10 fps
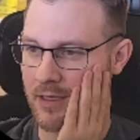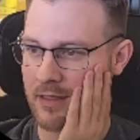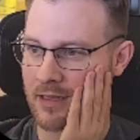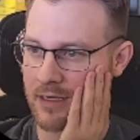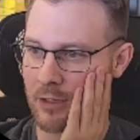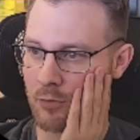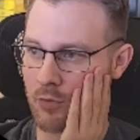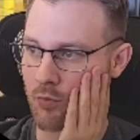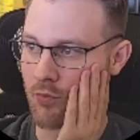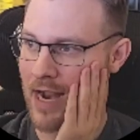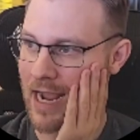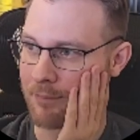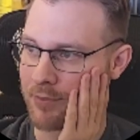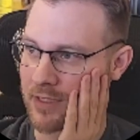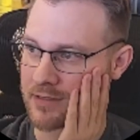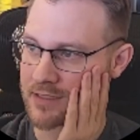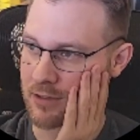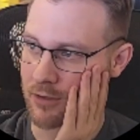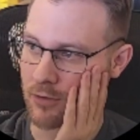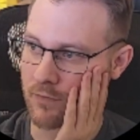then it would wrap and
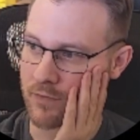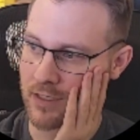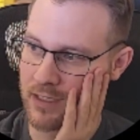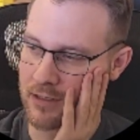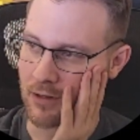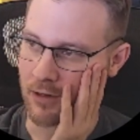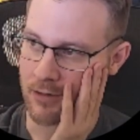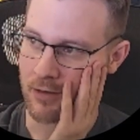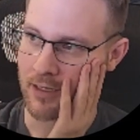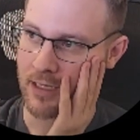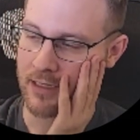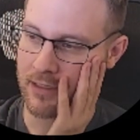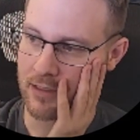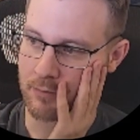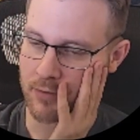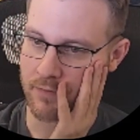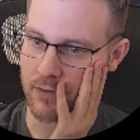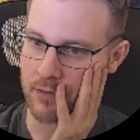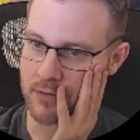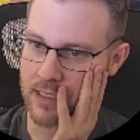start over here along any number of
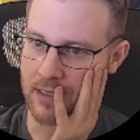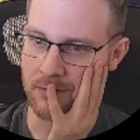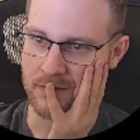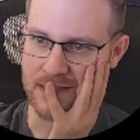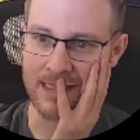those angles.